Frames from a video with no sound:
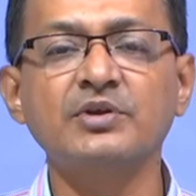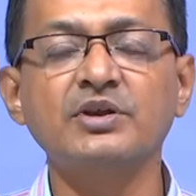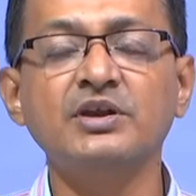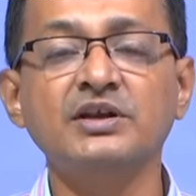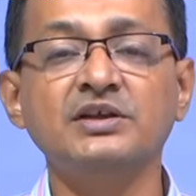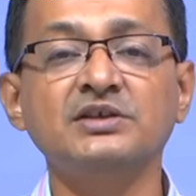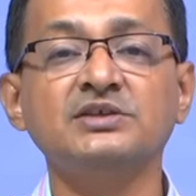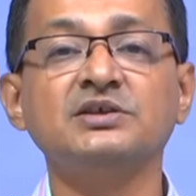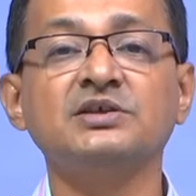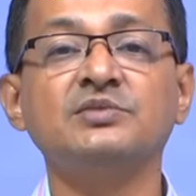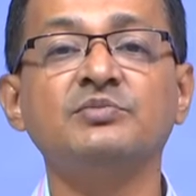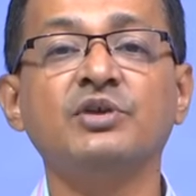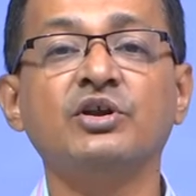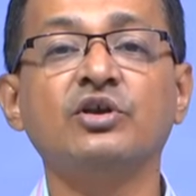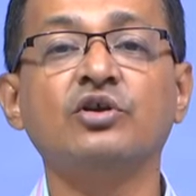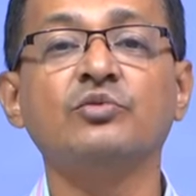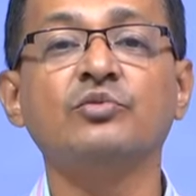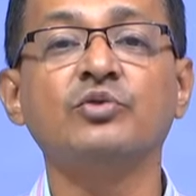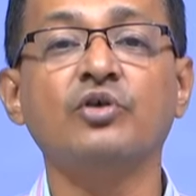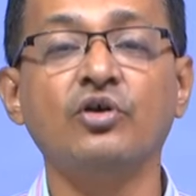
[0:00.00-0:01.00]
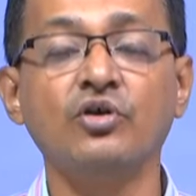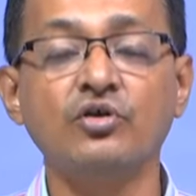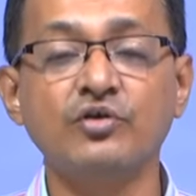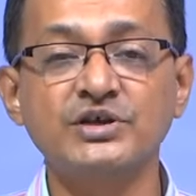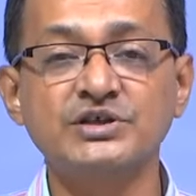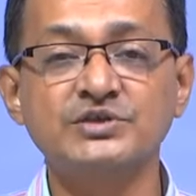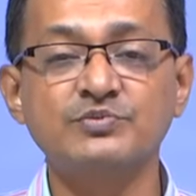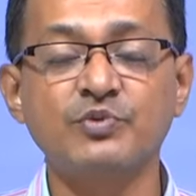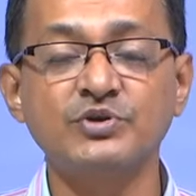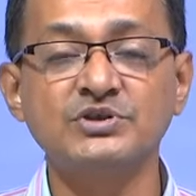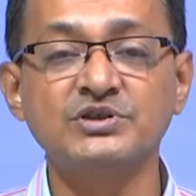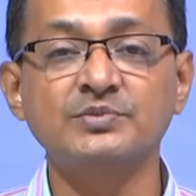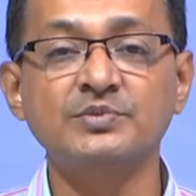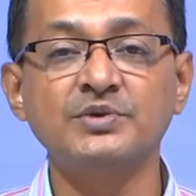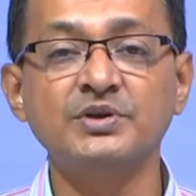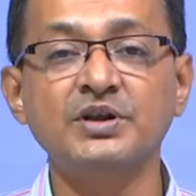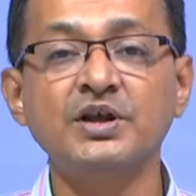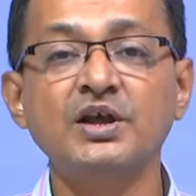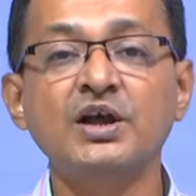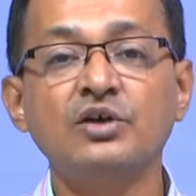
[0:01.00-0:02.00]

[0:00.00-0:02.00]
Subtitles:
It may not be always possible